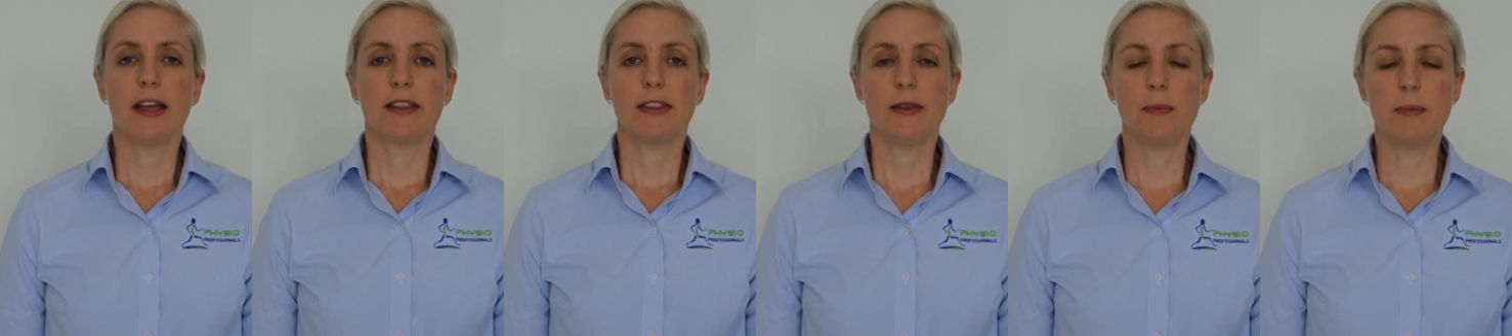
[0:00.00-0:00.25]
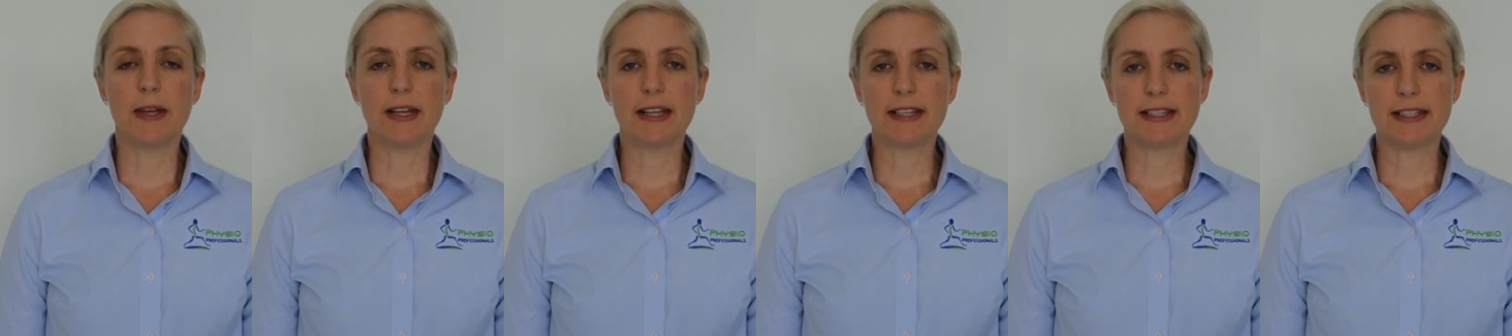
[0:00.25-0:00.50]

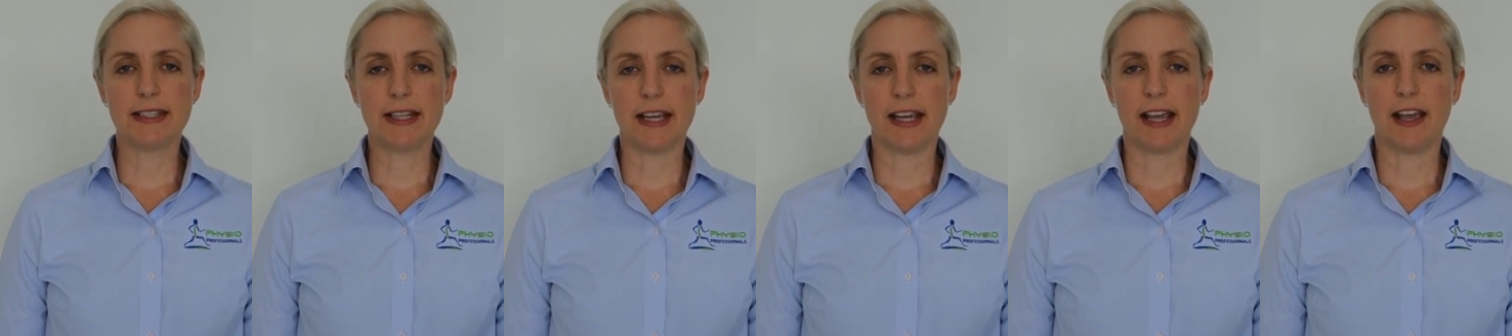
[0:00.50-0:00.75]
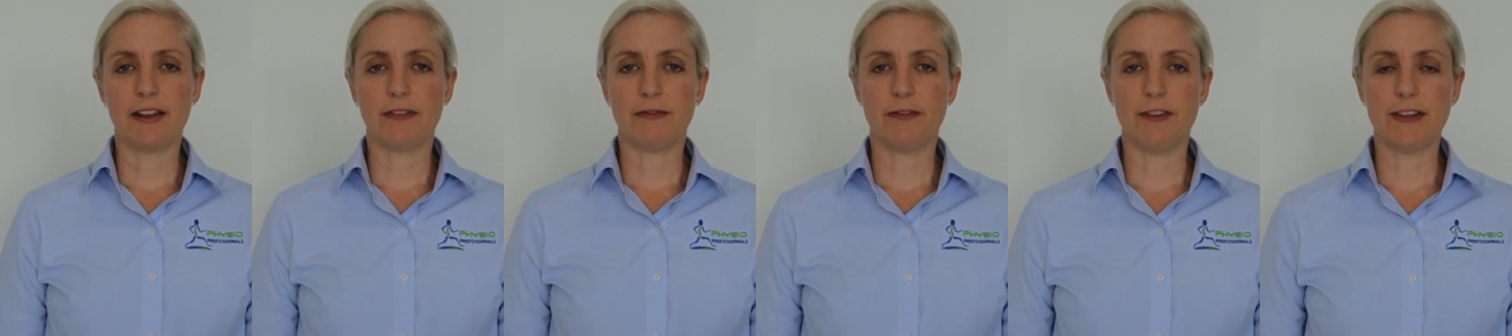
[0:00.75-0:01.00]
The biggest
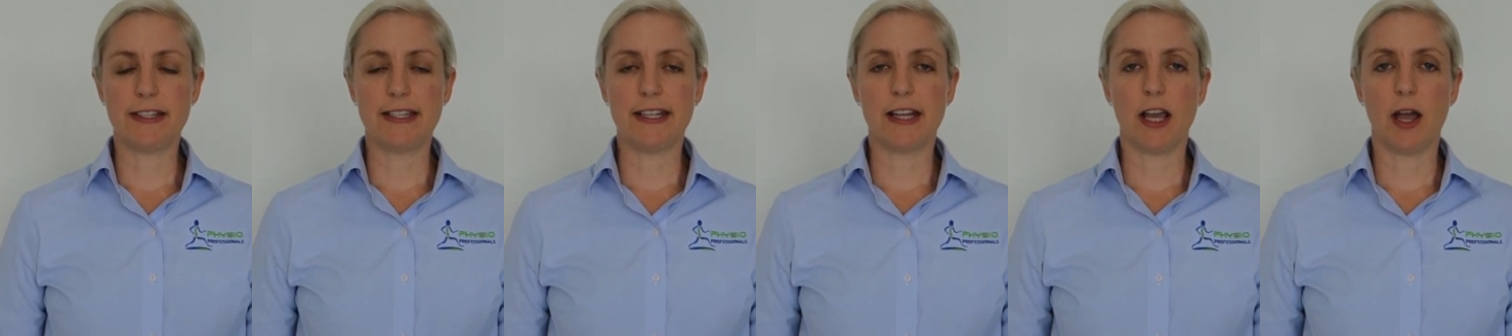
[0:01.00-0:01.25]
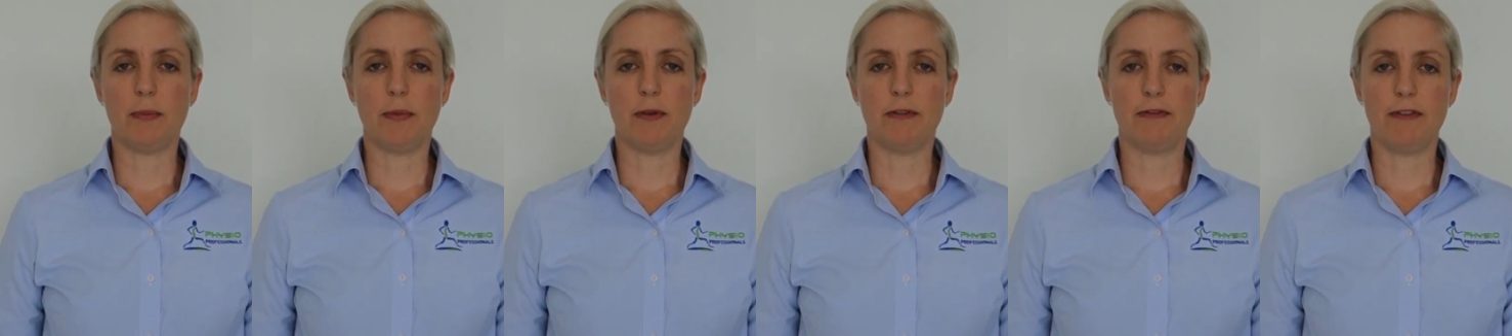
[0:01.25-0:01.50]
thing at
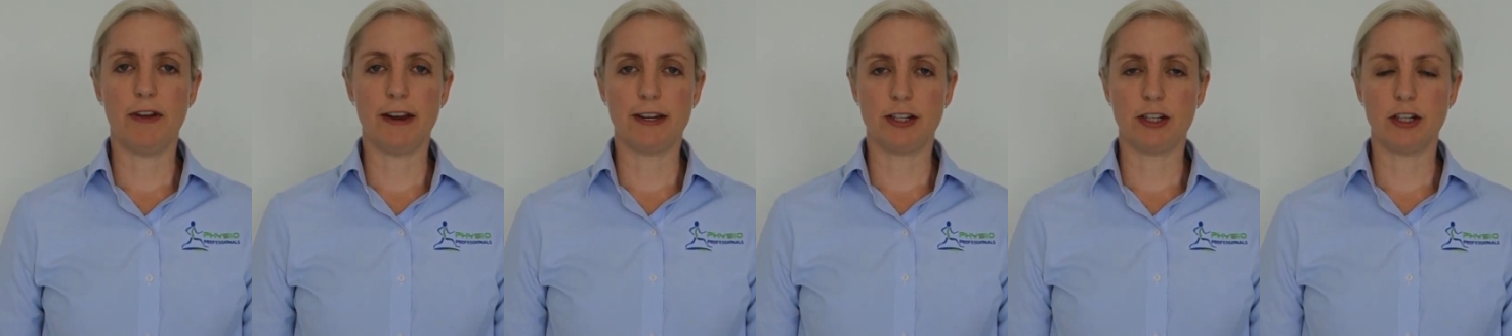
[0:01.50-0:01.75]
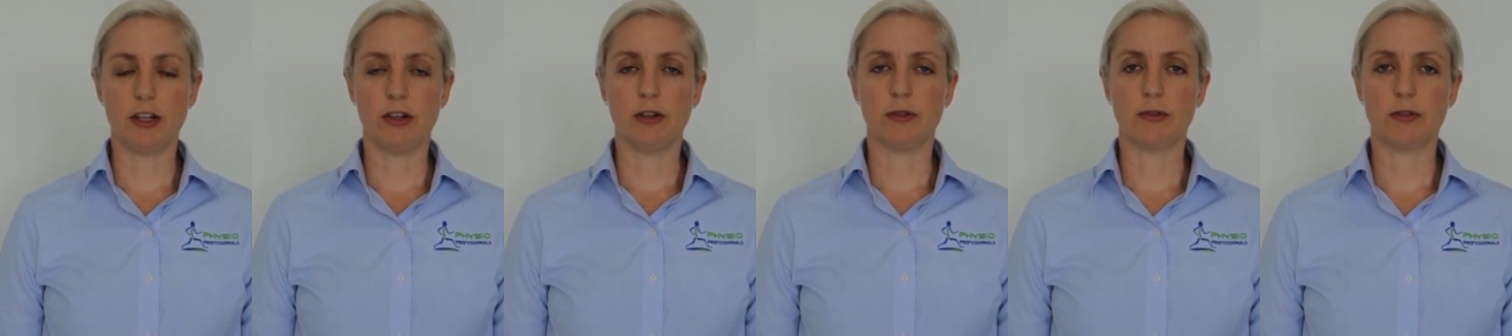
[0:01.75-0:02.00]
Physio
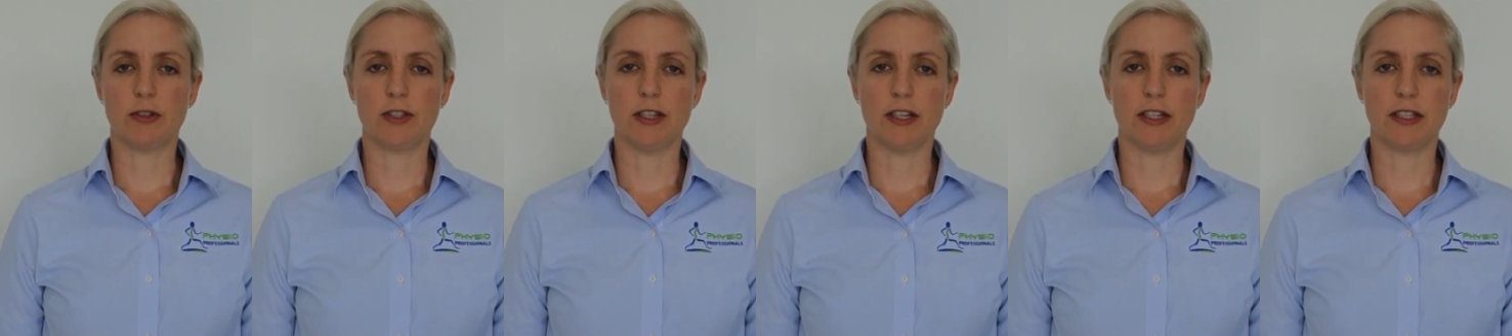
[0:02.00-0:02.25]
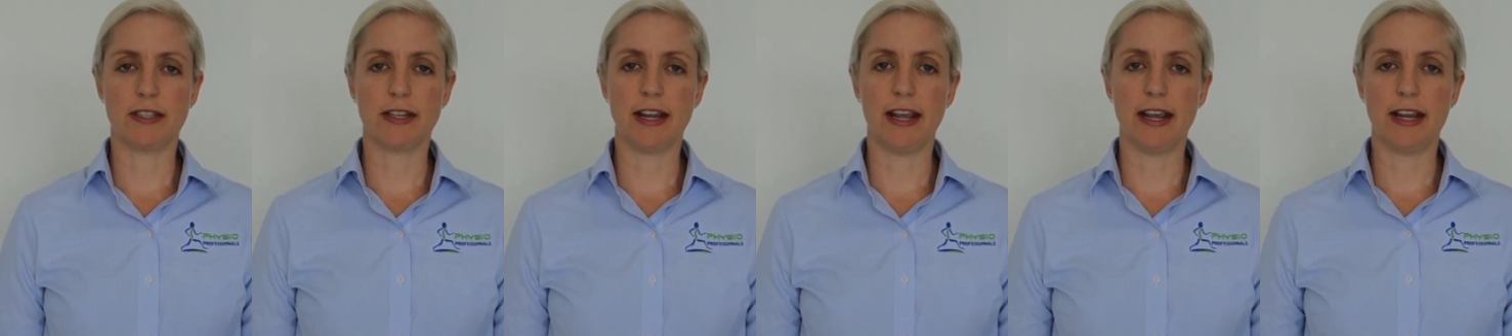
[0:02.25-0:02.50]
Professionals
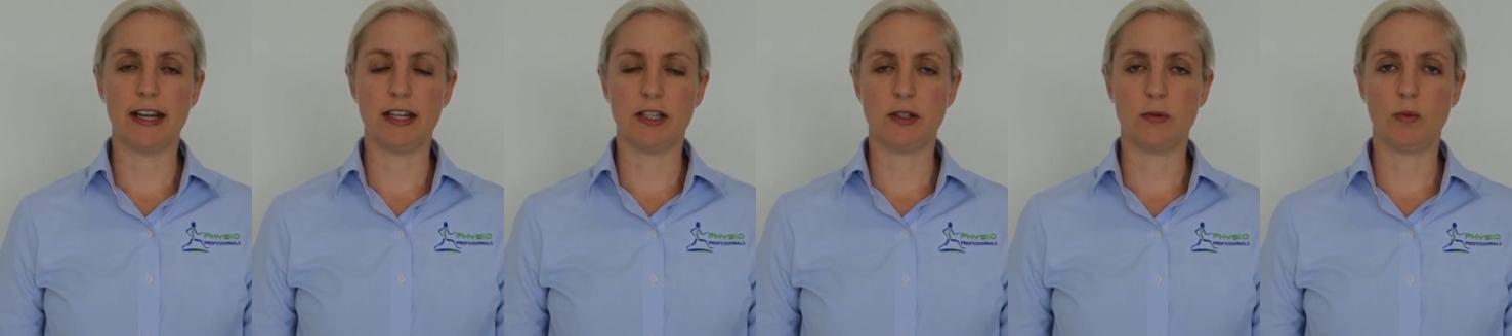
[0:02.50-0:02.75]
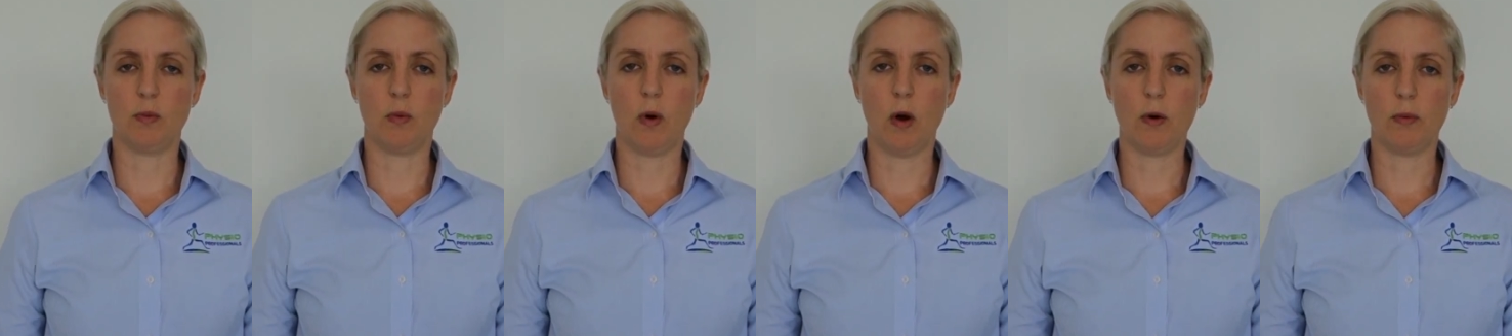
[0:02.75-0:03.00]

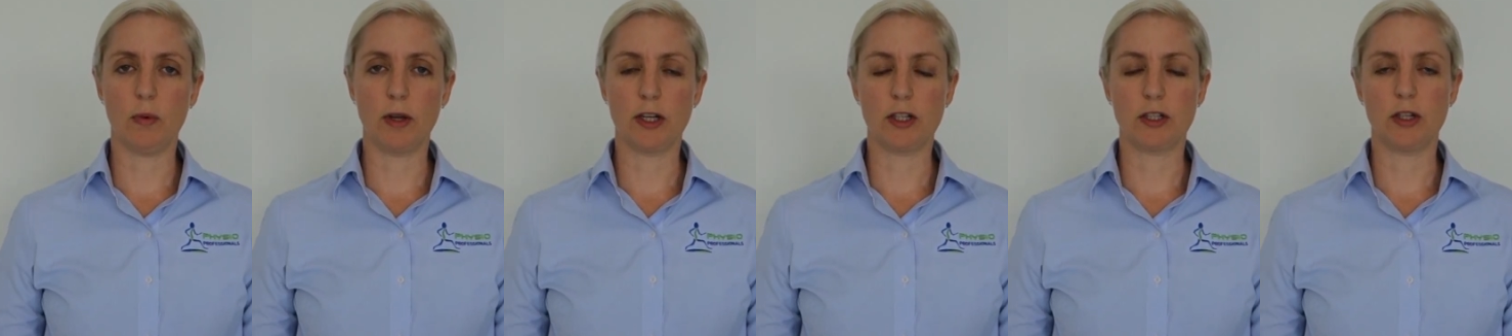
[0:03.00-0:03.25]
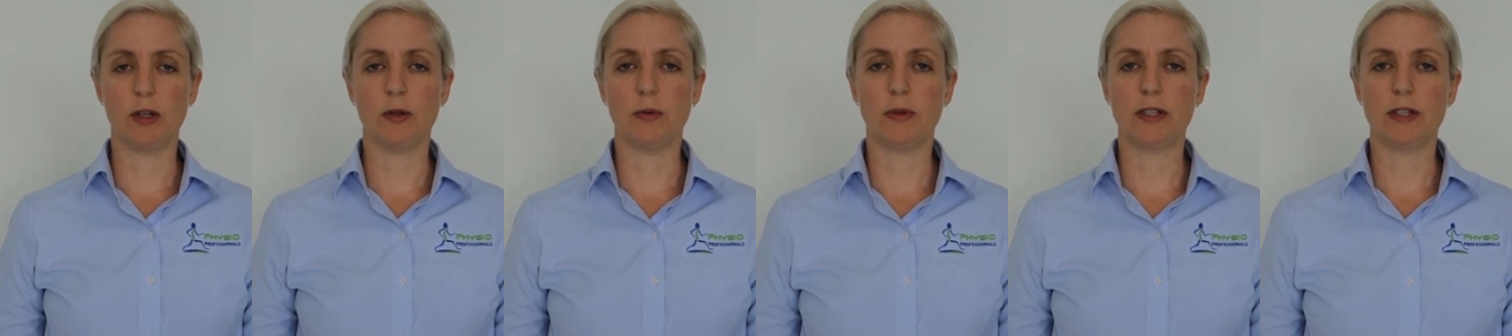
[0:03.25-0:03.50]
is what we do